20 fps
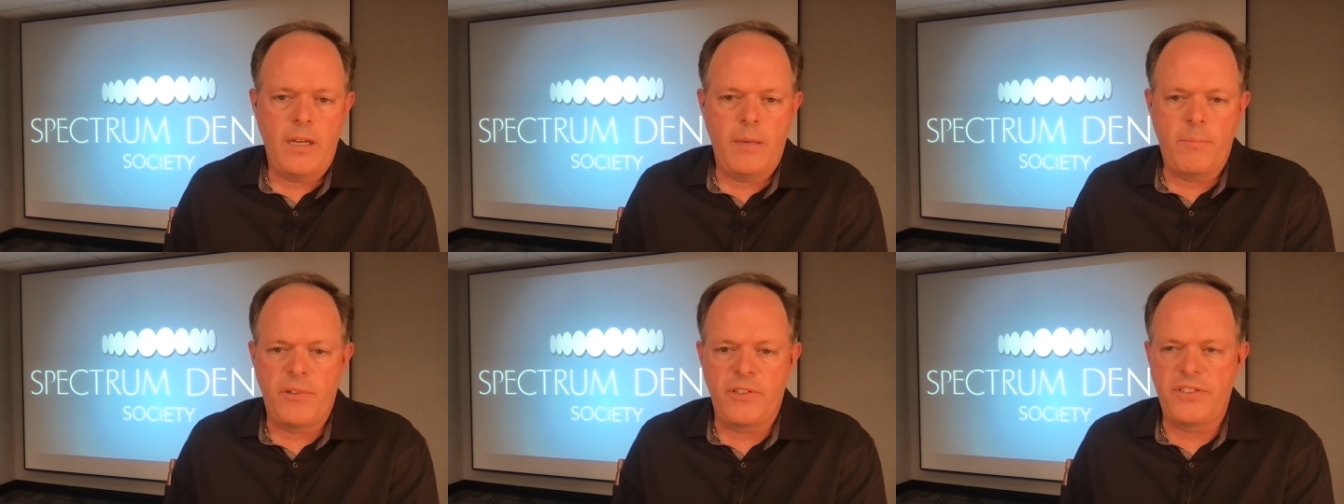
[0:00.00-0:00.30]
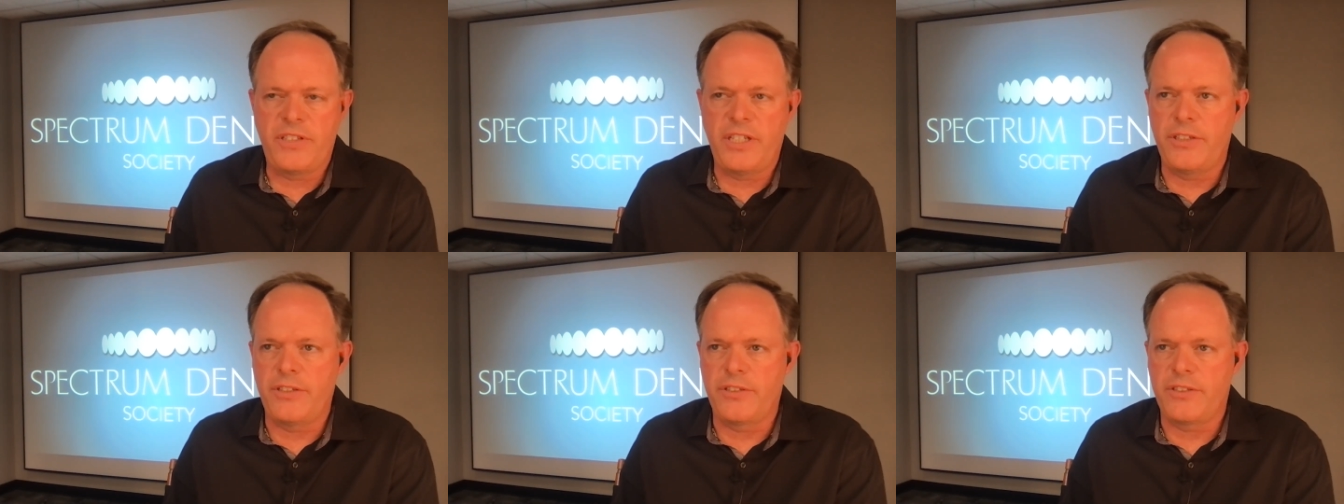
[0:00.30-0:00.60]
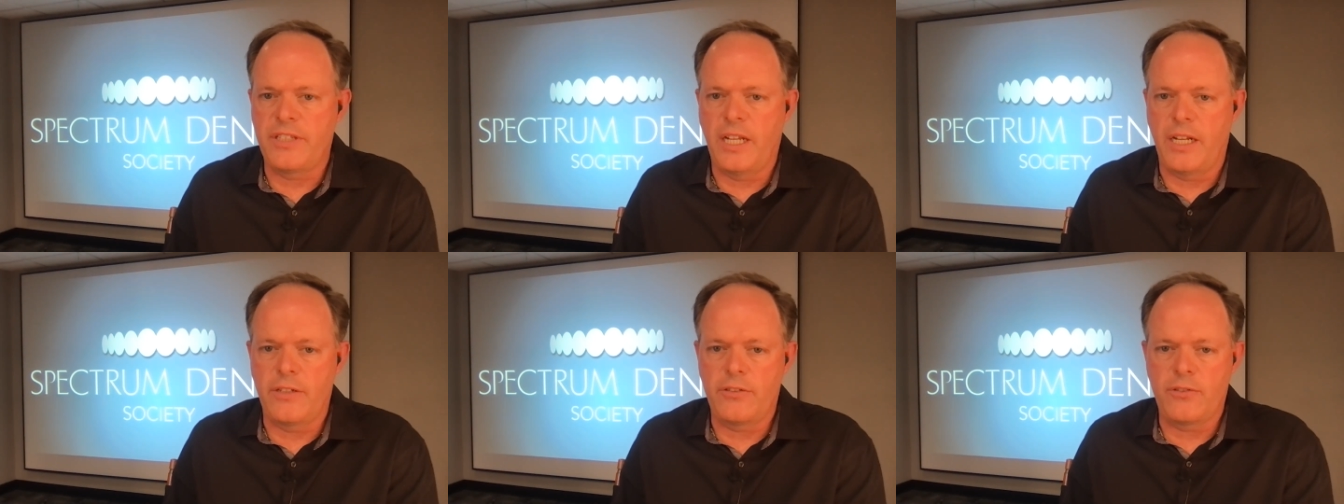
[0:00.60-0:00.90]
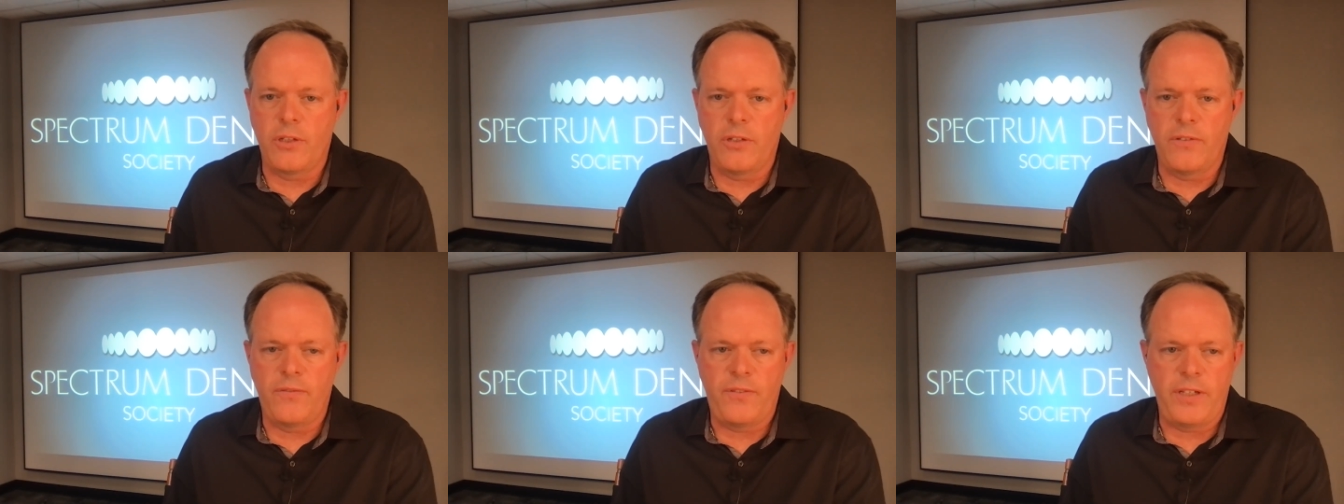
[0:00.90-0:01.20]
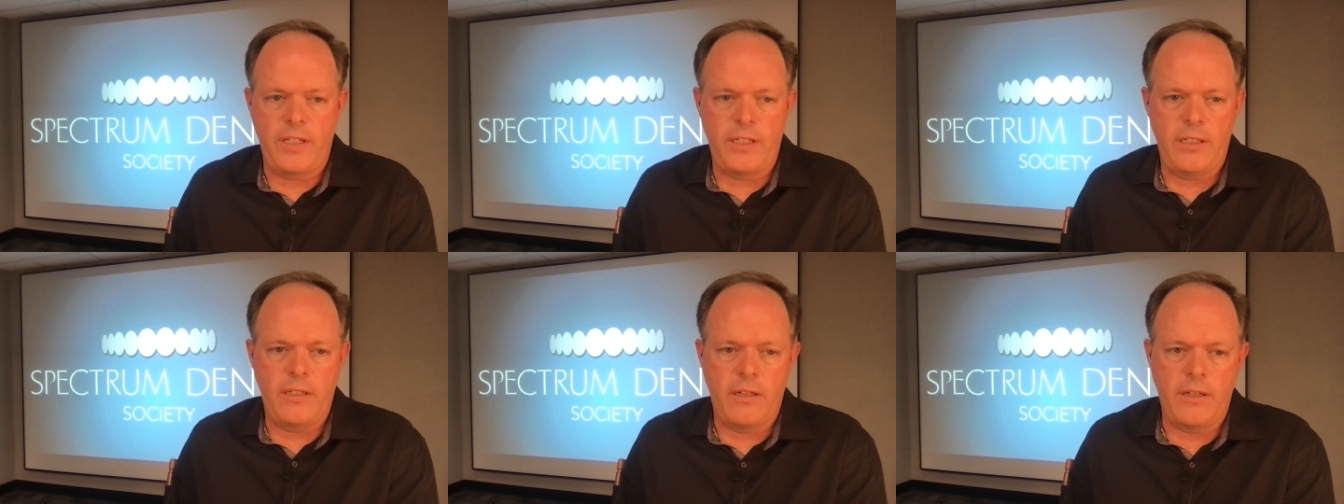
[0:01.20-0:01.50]
procedure's not a
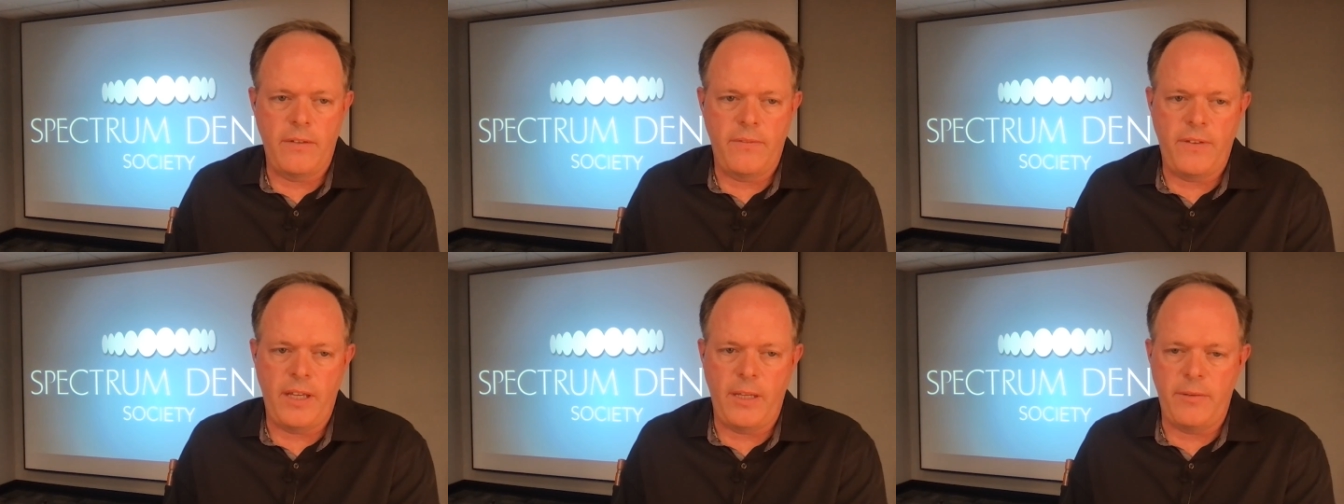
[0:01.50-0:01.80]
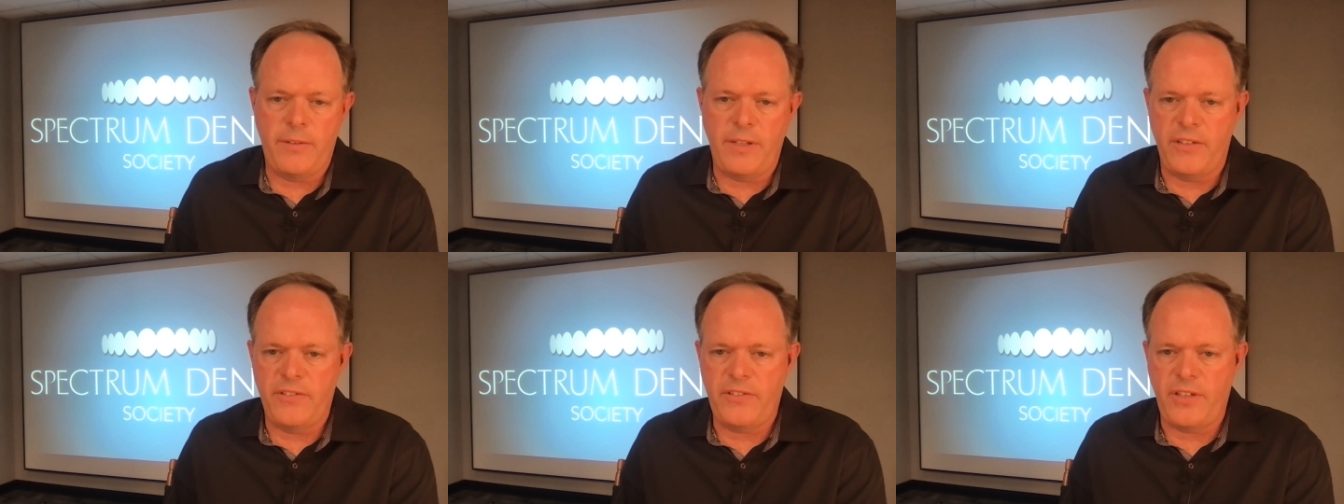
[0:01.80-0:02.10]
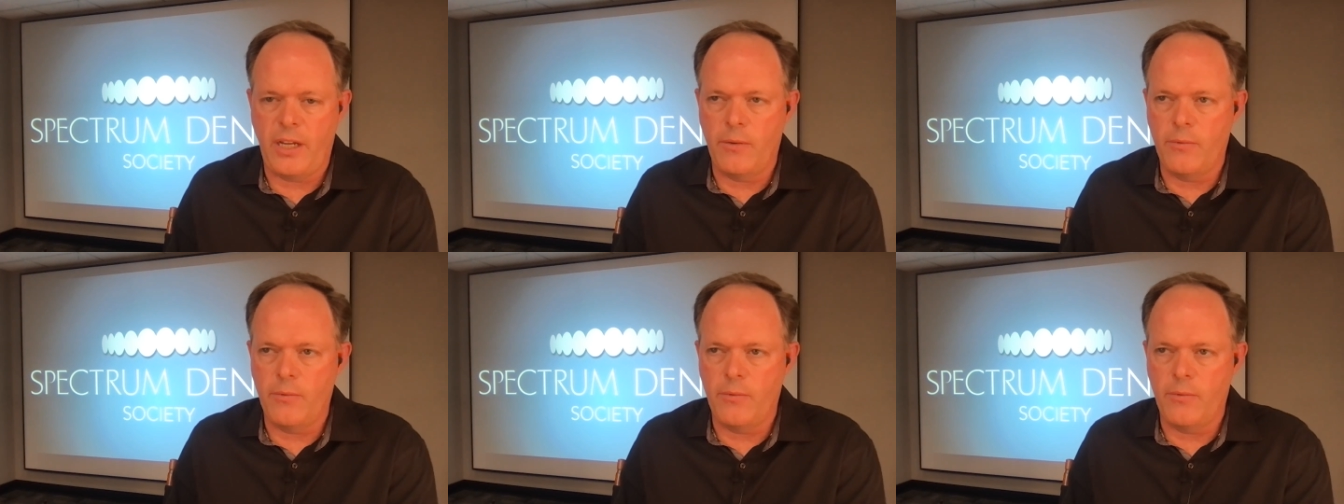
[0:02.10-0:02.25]
trophy. I've had that say,